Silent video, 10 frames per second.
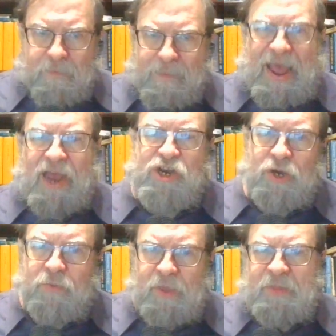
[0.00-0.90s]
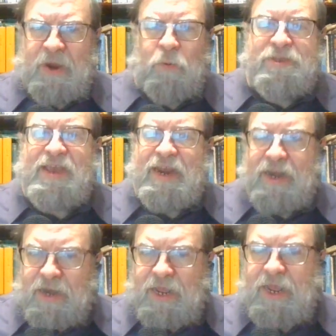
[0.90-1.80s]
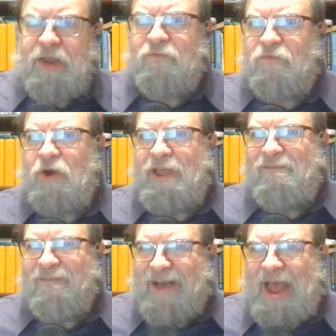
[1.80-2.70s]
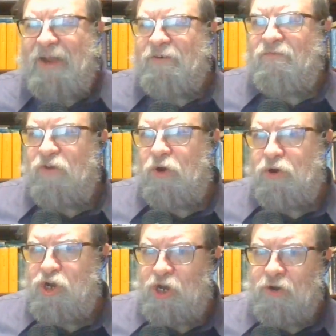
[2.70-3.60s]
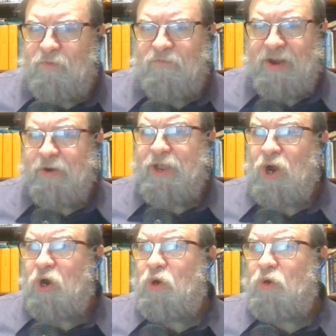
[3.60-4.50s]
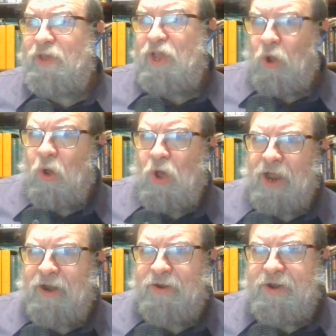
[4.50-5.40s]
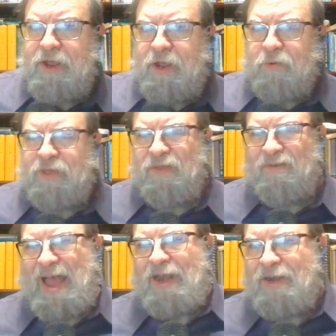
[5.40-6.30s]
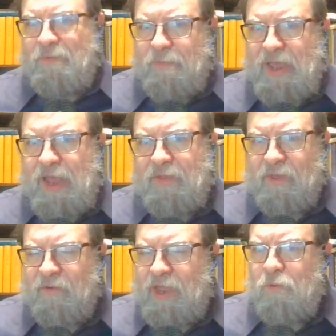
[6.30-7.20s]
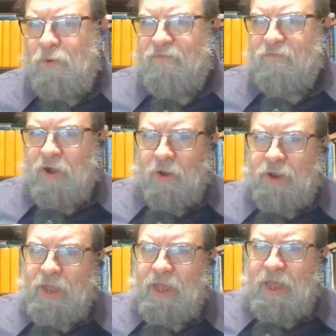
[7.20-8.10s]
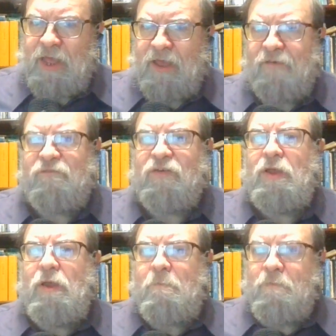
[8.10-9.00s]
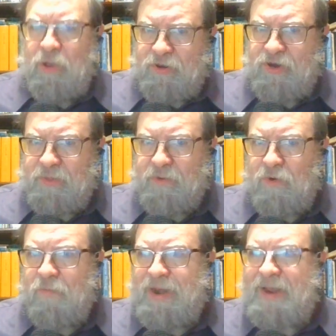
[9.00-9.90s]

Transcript: imagine that there was a need for a Latin version very early on, with Latin being the lingua franca of most of the Roman